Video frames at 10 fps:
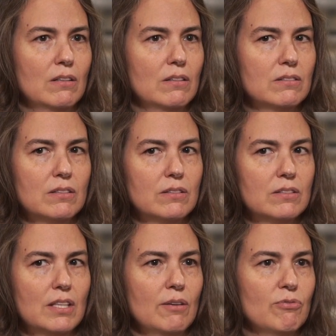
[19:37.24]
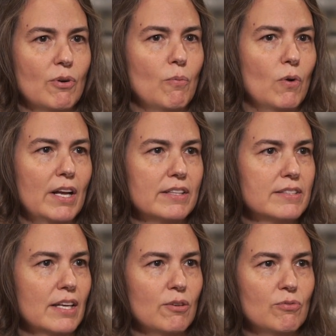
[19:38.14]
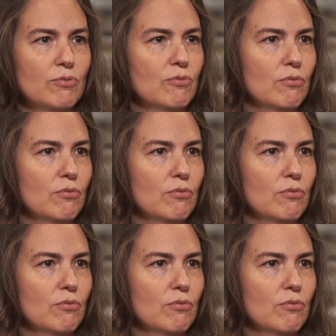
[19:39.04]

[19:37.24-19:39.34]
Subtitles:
saved from what? Save